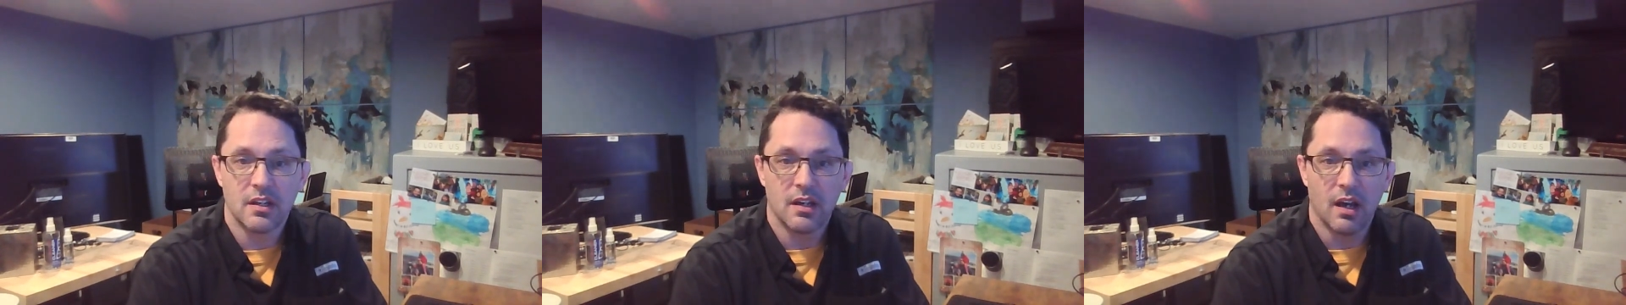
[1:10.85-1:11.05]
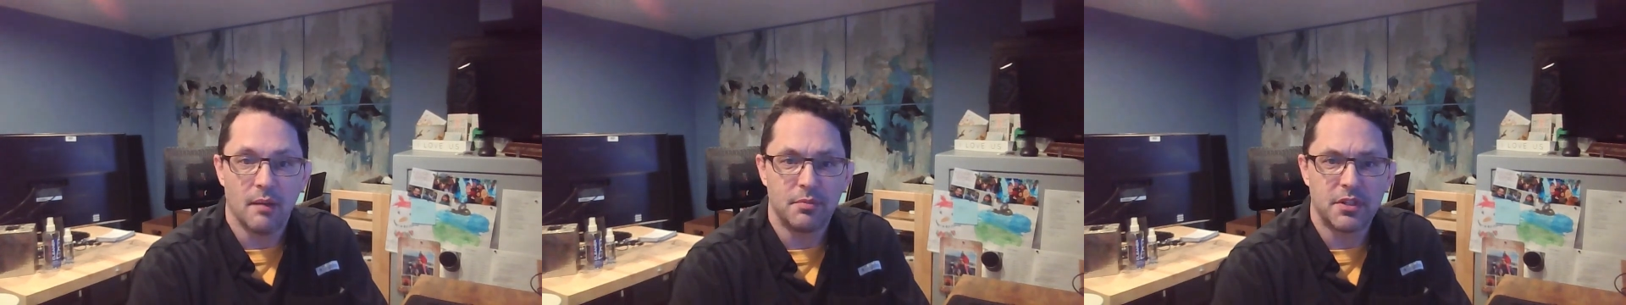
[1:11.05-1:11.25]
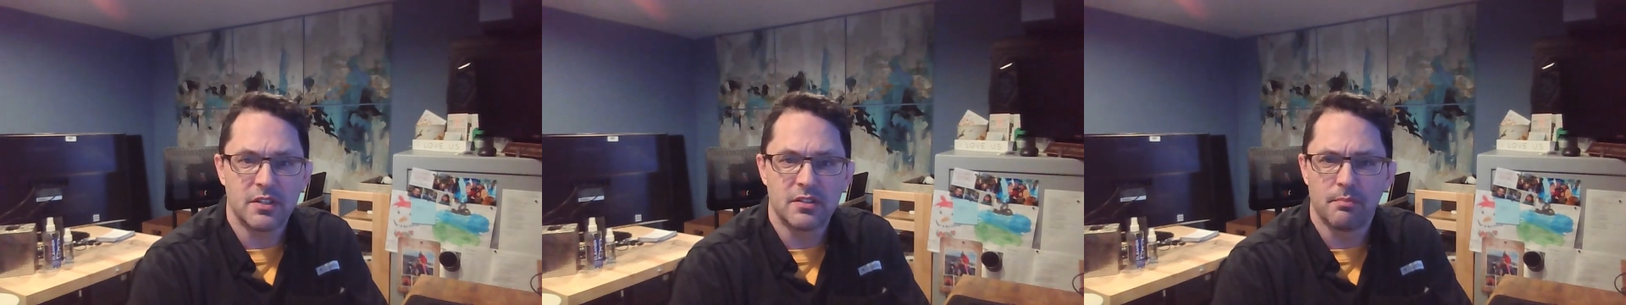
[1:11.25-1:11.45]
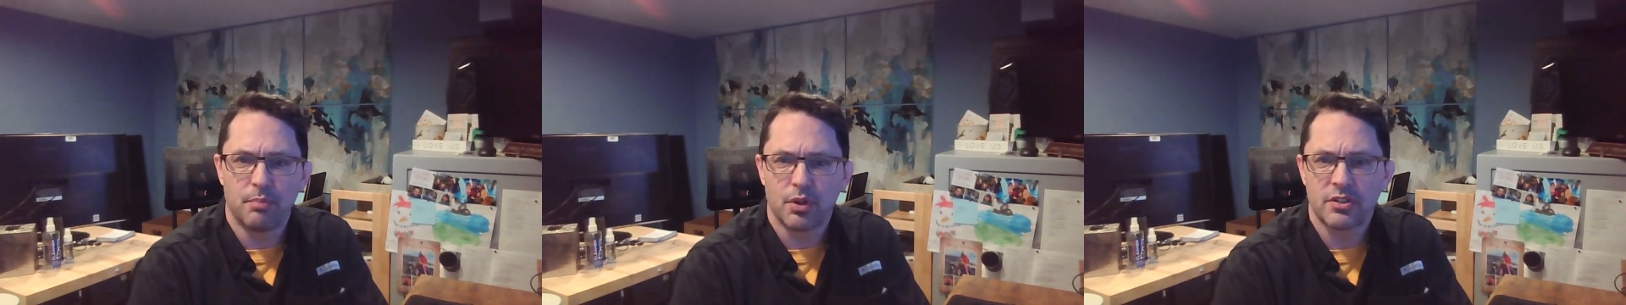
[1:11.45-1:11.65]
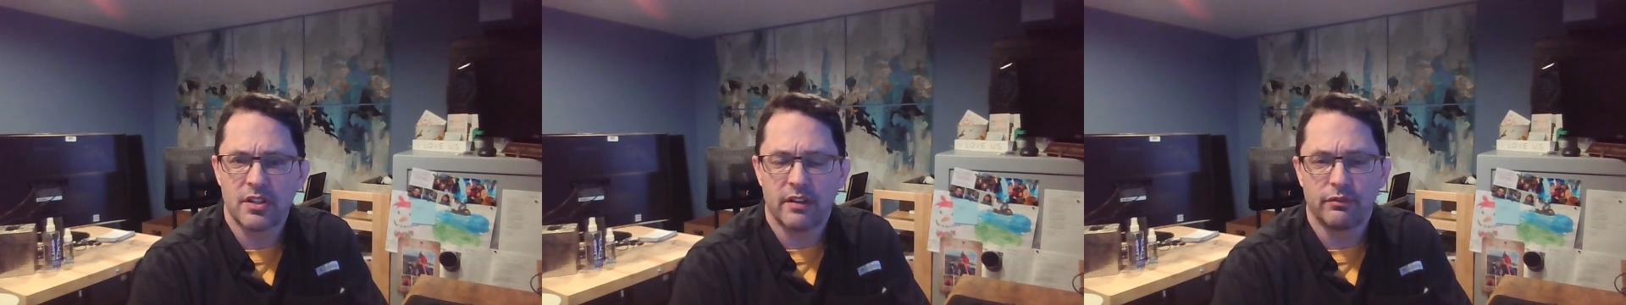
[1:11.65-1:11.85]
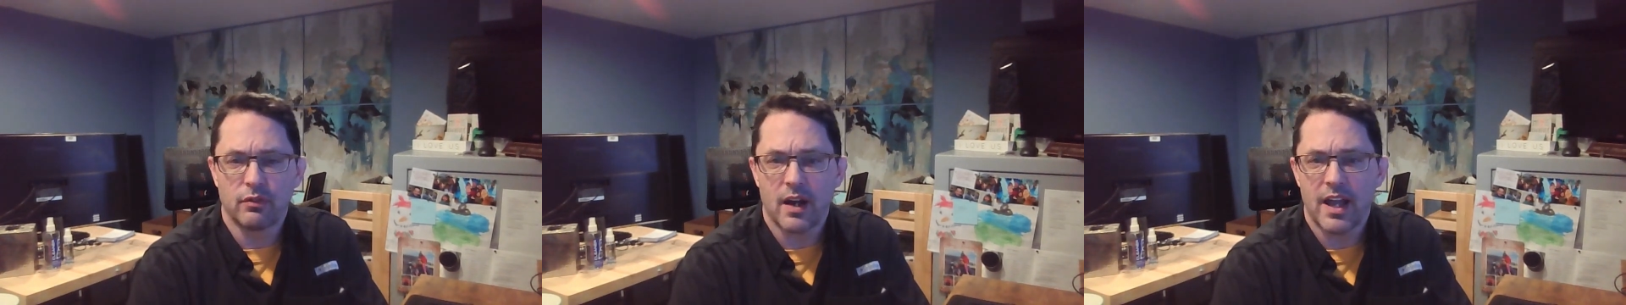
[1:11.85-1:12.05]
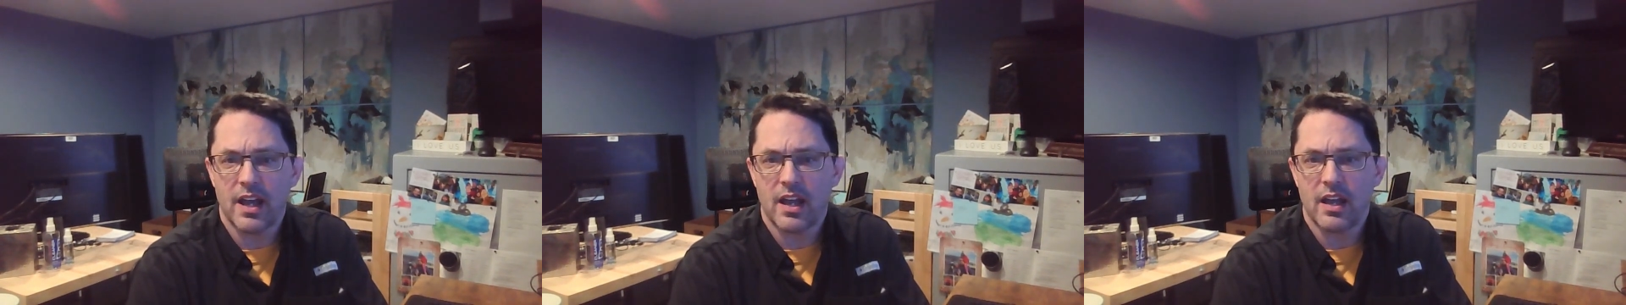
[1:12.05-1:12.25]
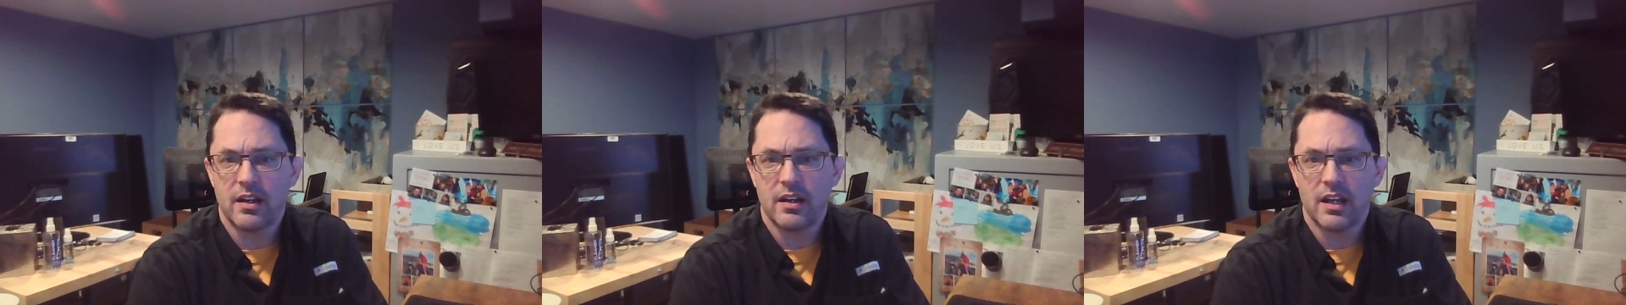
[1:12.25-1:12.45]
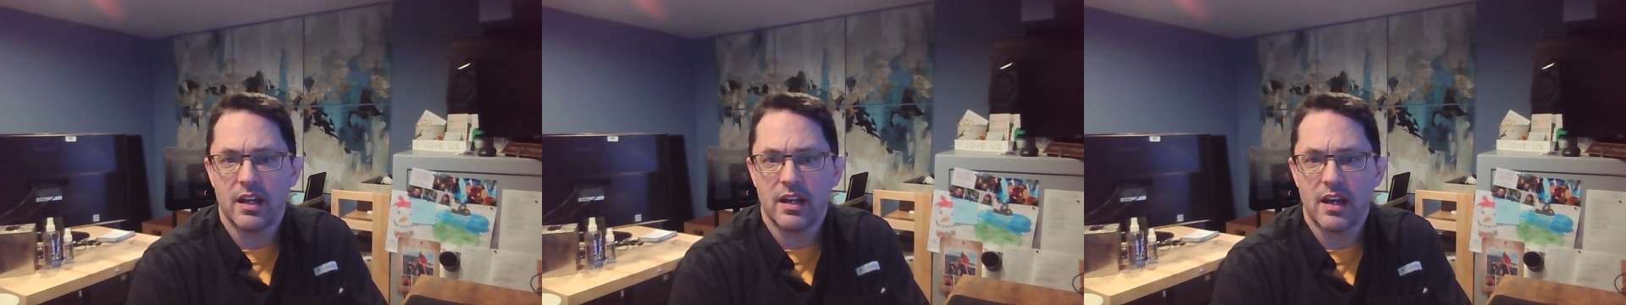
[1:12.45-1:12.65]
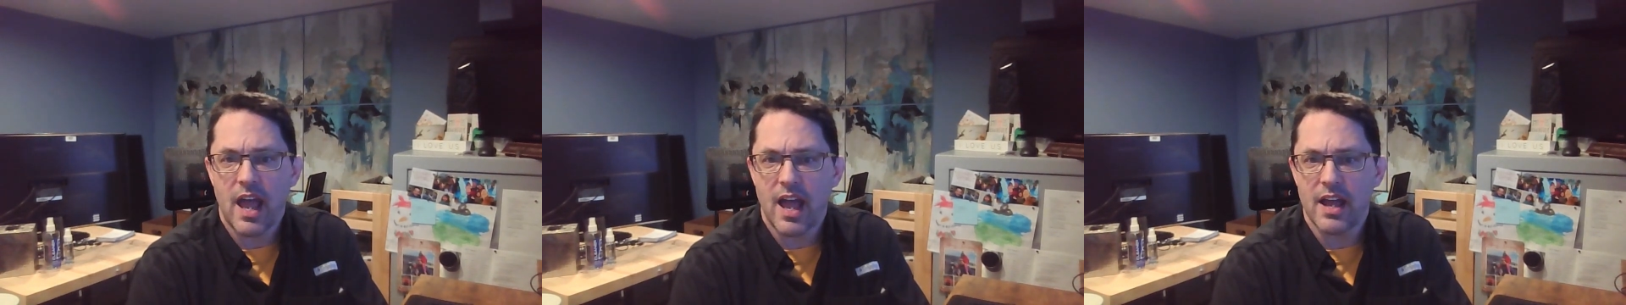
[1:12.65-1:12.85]
But these are books I've read
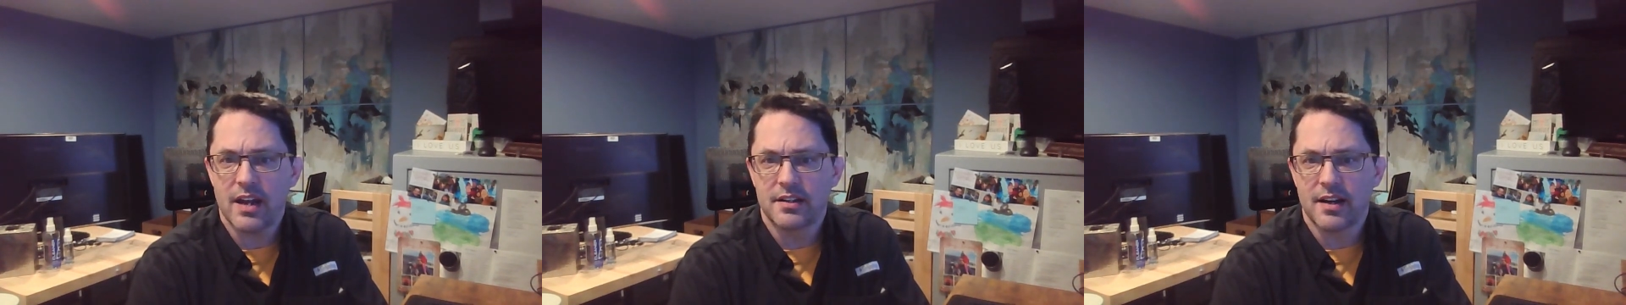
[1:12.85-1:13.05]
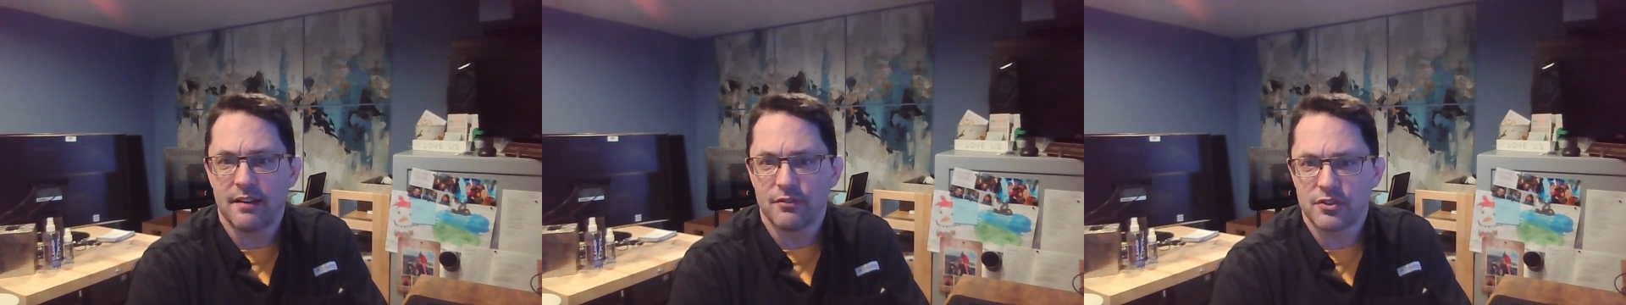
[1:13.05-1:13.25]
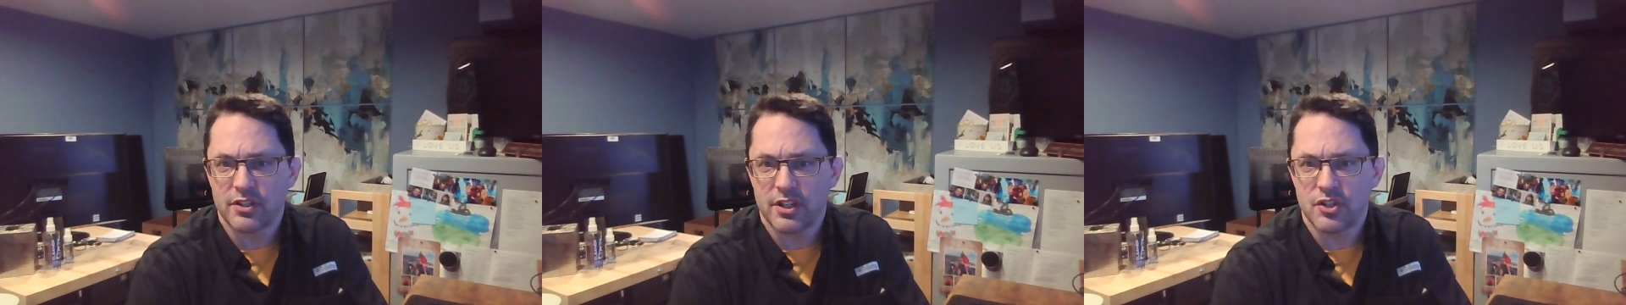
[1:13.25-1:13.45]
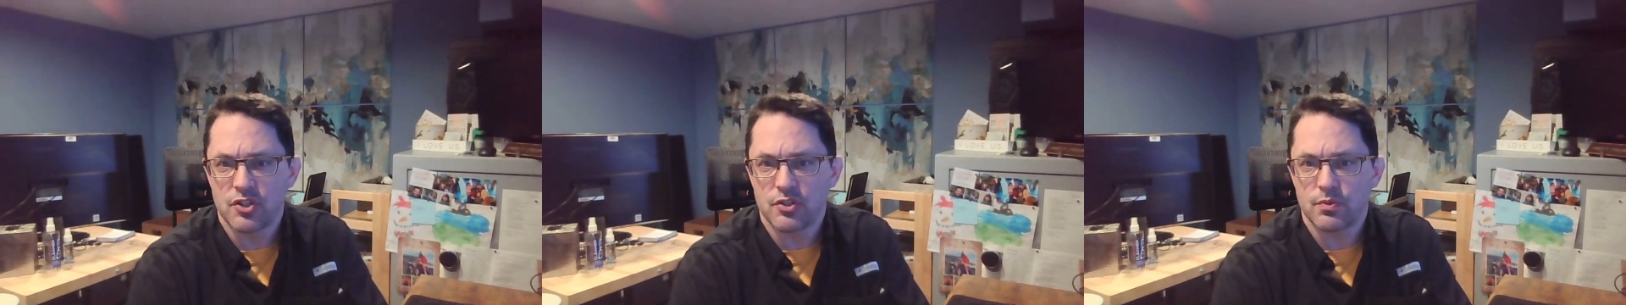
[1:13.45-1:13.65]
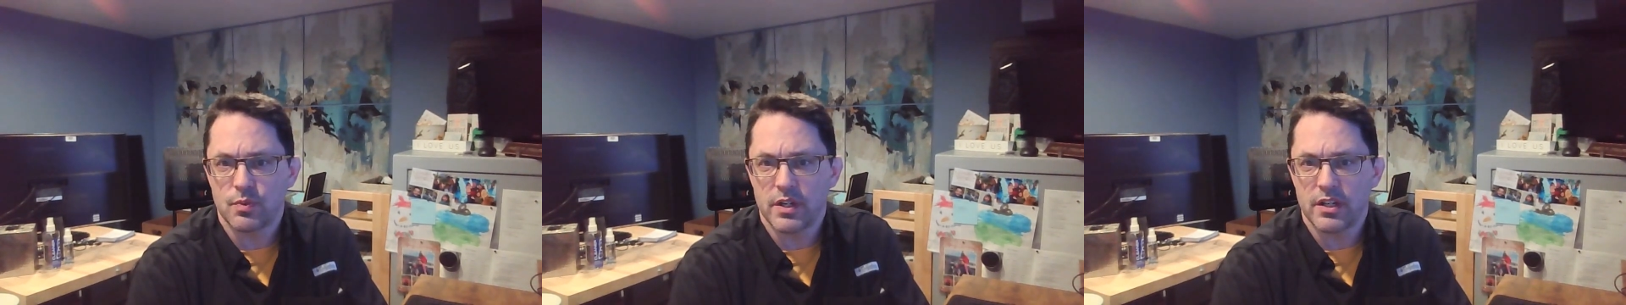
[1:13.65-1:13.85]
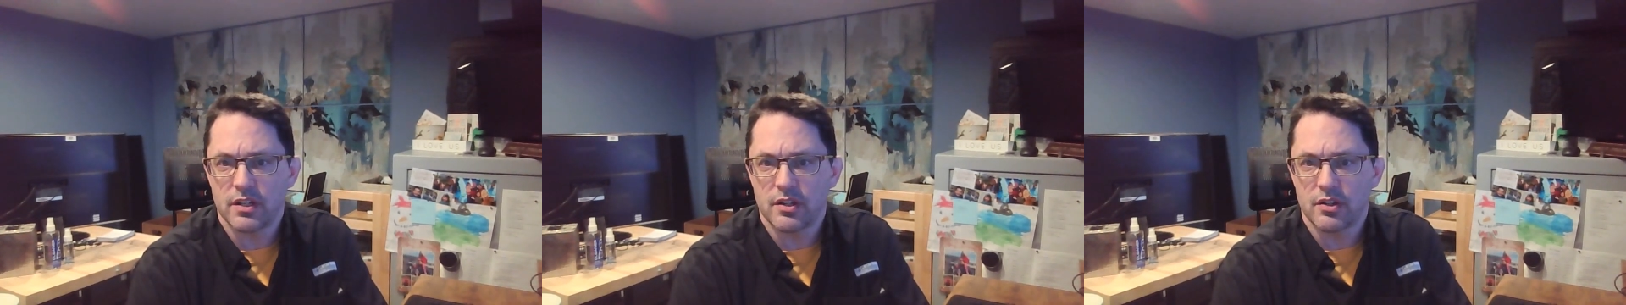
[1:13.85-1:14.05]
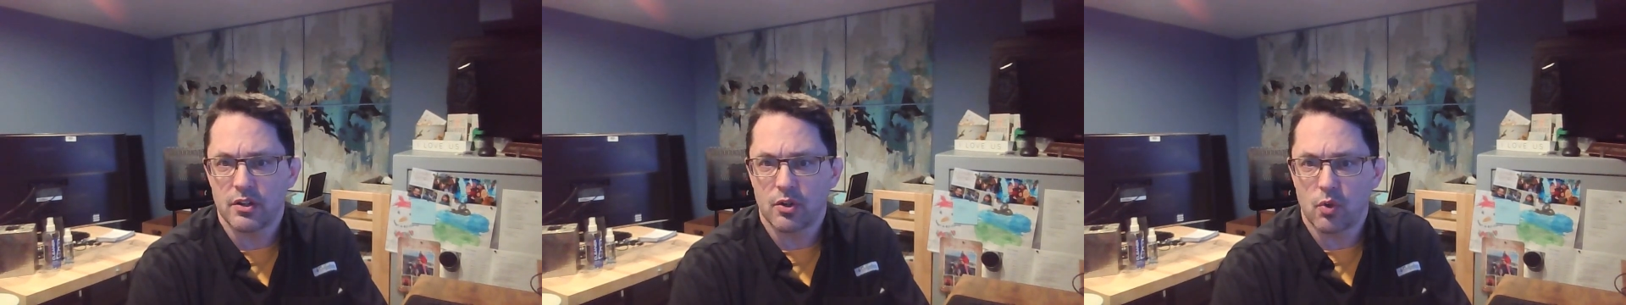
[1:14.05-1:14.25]
and had conversations with or